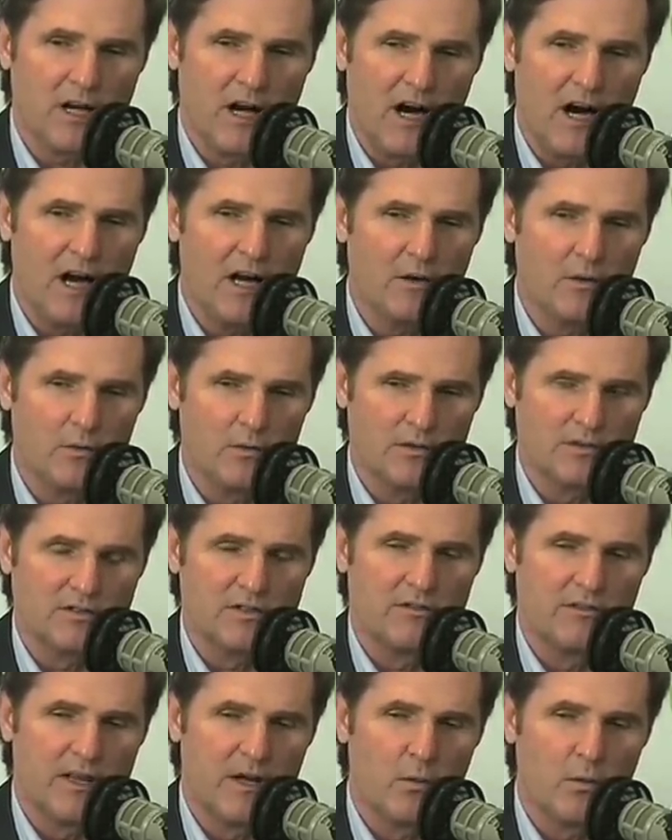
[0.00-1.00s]
Congress
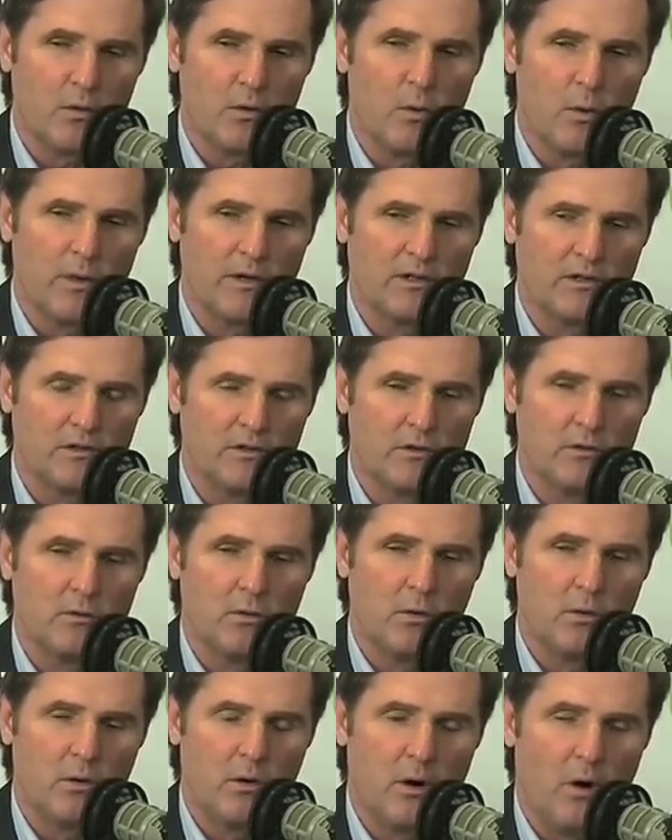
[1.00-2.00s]
that they were going to
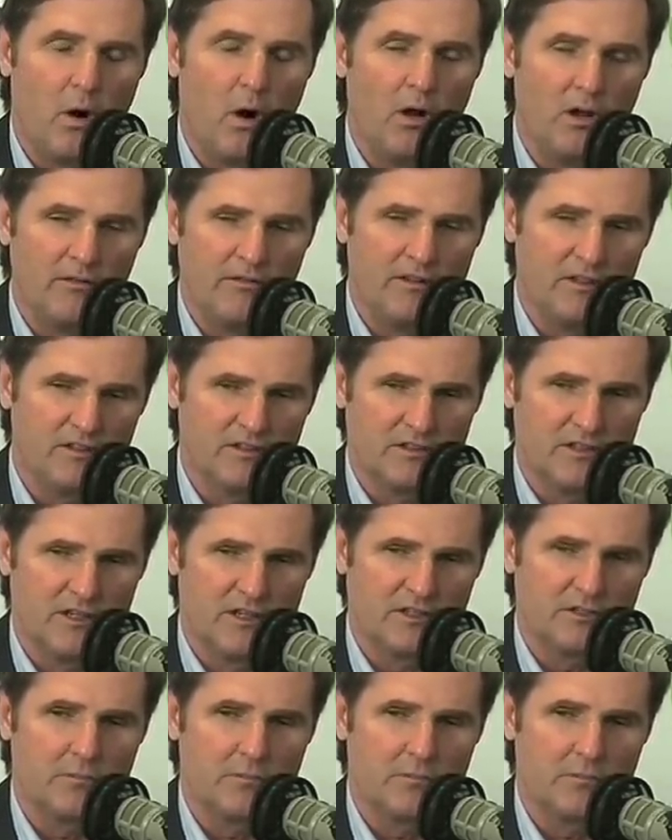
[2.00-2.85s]
do all of these things,